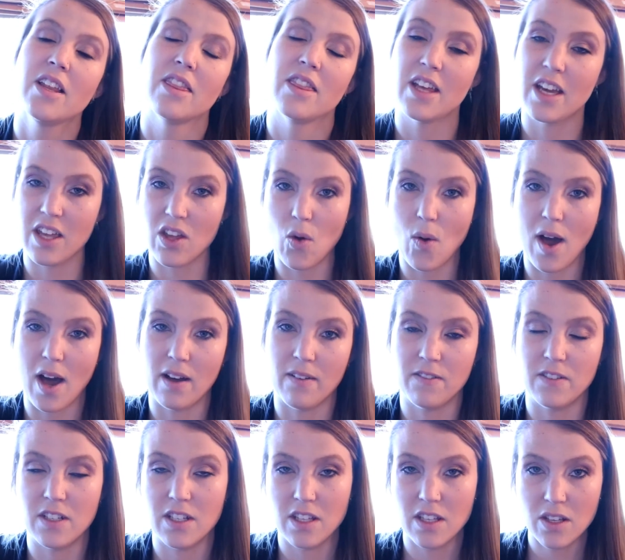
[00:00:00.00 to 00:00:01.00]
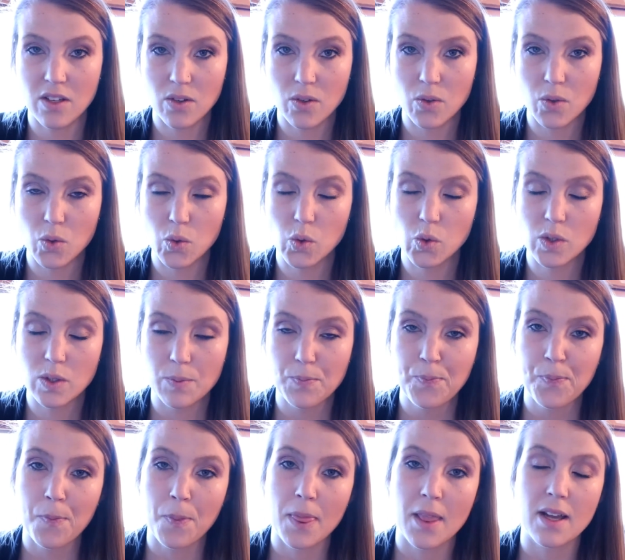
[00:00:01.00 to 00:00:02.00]
that you have to use.
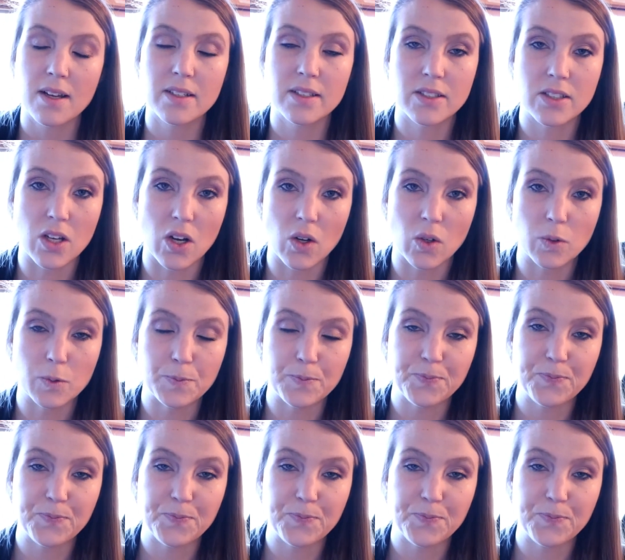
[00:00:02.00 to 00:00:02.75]
So,